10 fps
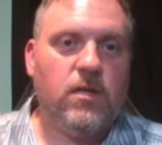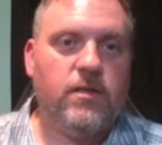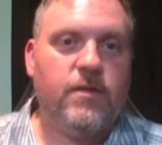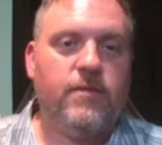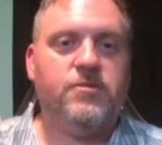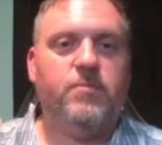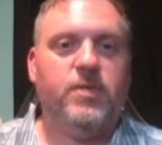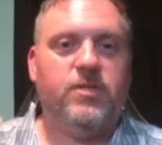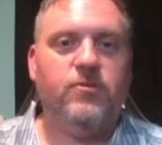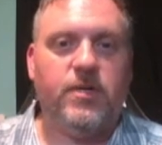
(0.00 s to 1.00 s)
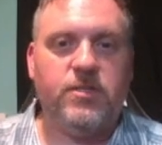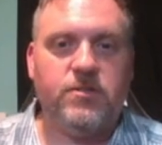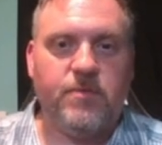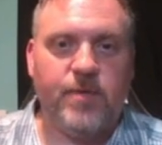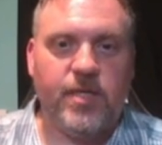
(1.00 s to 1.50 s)
Now there shouldn't be too much
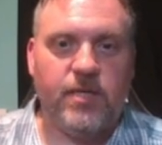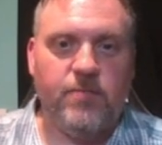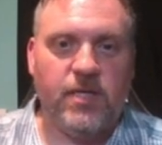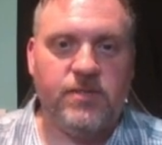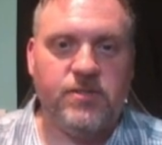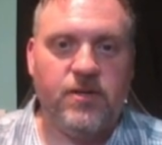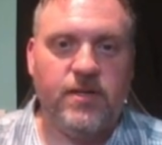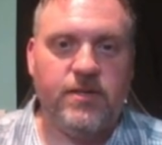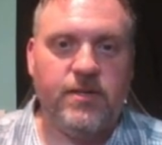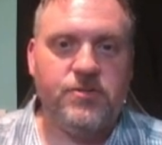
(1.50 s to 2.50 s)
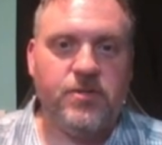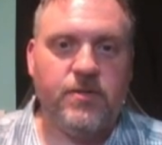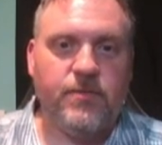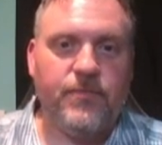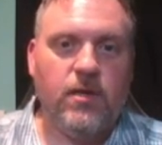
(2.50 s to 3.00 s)
because you're in a
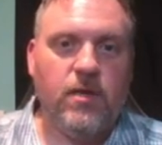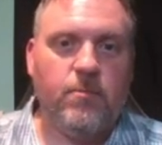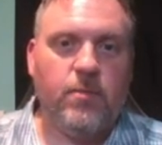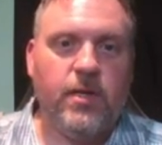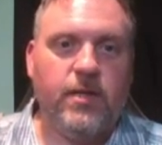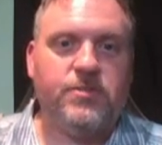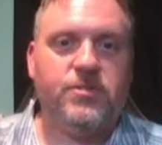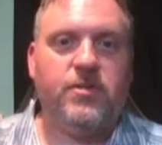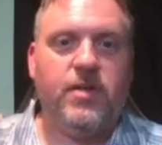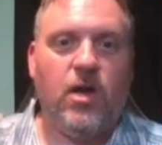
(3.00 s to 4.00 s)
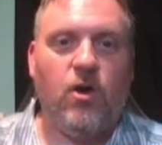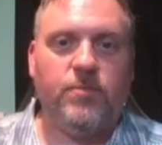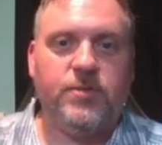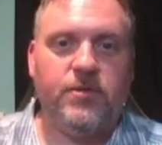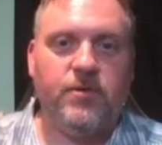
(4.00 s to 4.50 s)
dungeon, but it should
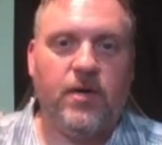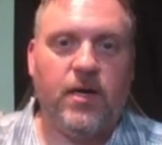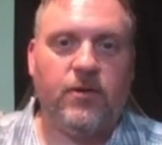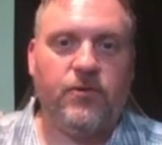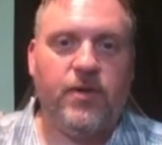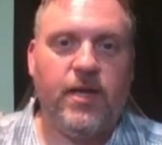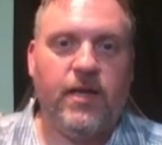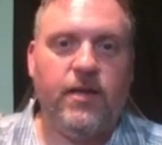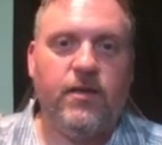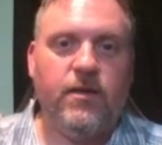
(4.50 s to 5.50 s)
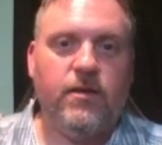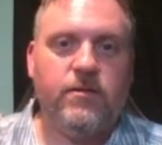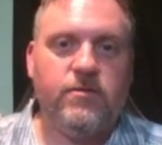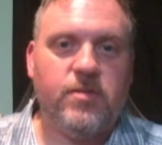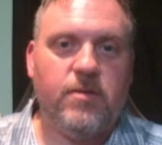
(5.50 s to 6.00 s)
help to create
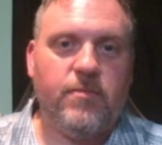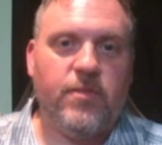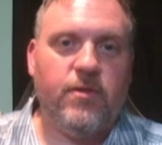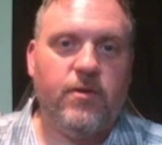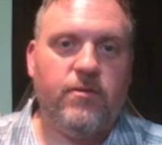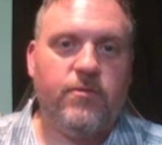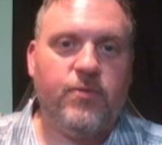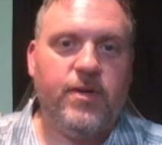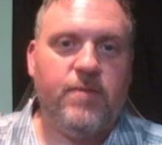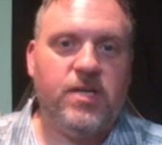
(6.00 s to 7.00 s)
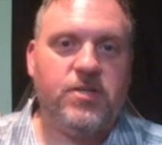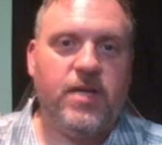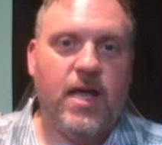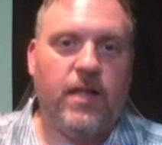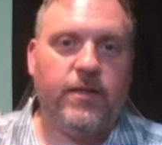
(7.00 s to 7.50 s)
some
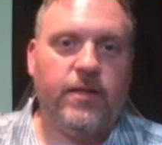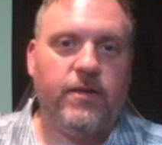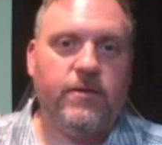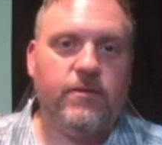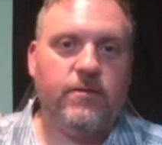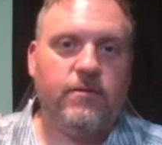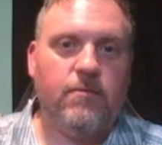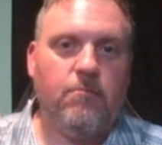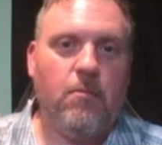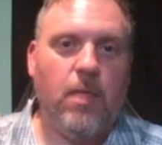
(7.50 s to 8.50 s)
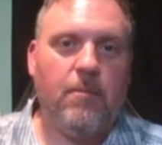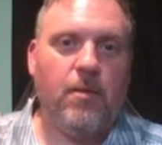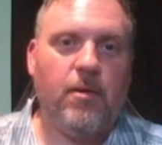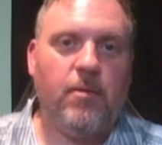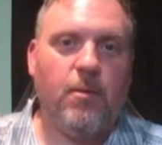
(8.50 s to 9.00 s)
three-dimensionality. Blah, blah,
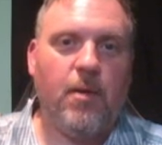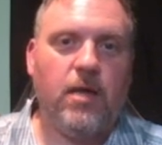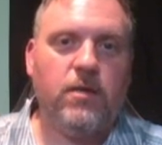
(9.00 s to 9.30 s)
blah, blah.